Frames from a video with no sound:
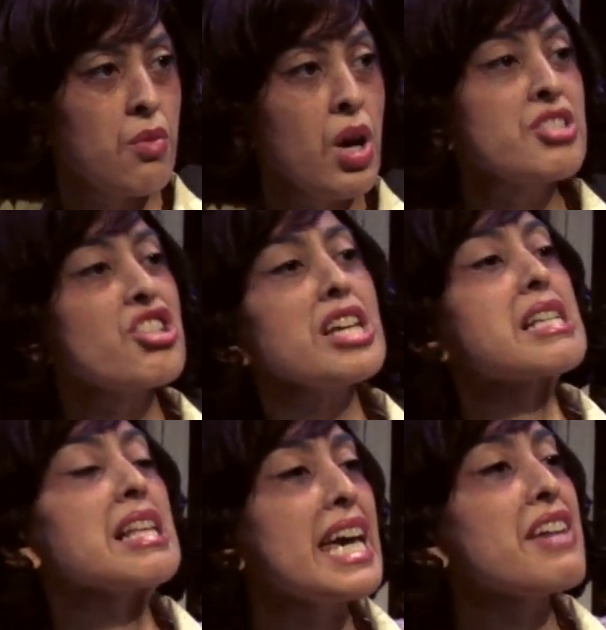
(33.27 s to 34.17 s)
Well, just
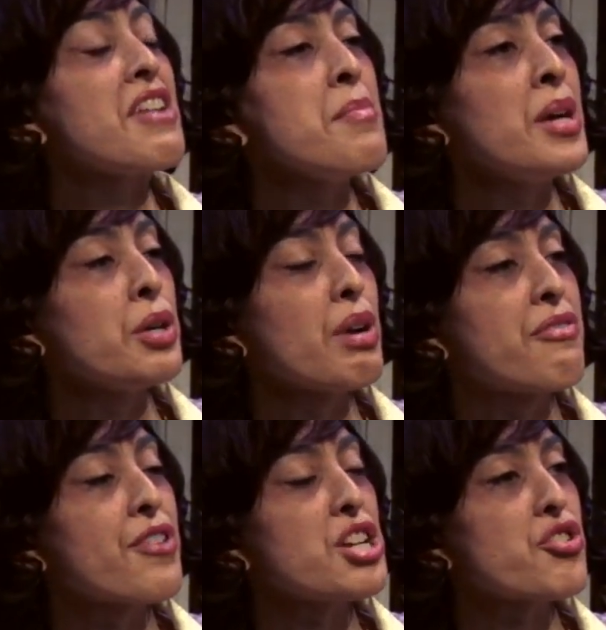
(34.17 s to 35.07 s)
leave him in the
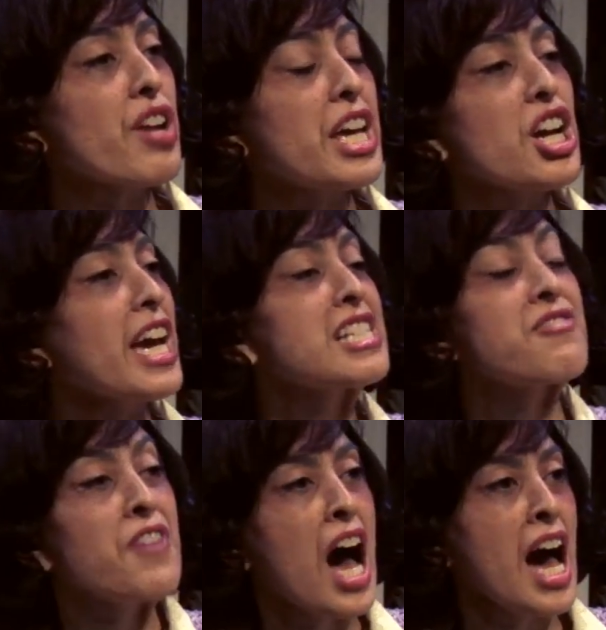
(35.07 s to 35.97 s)
refrigerator. He's
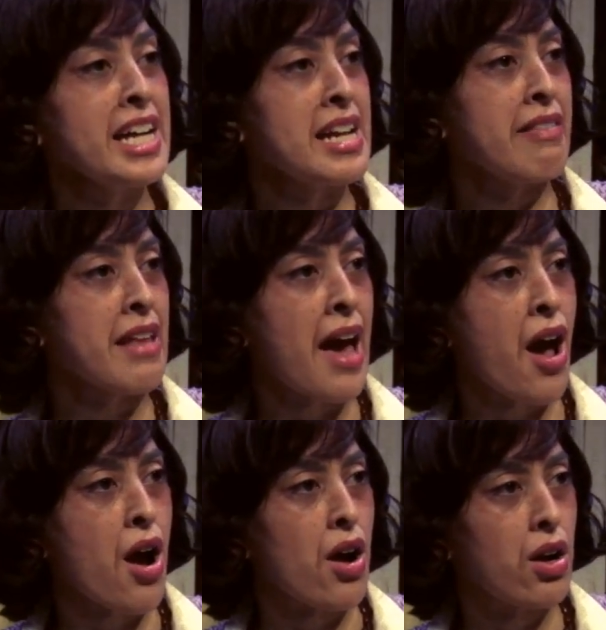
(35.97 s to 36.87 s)
fine in
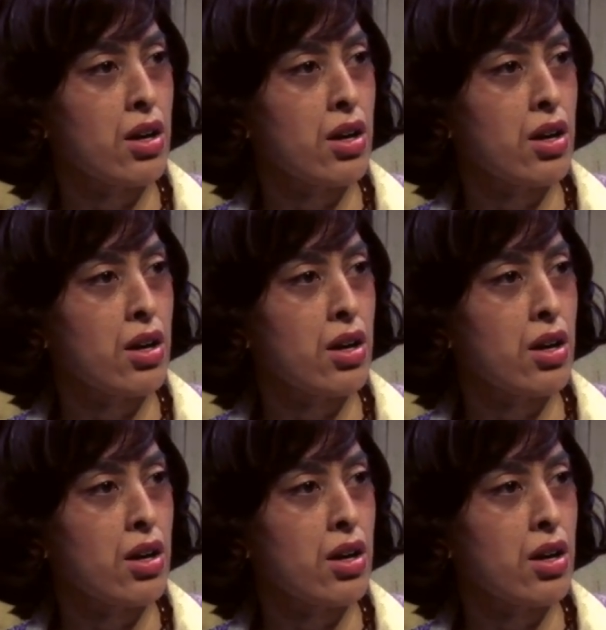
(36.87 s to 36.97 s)
there.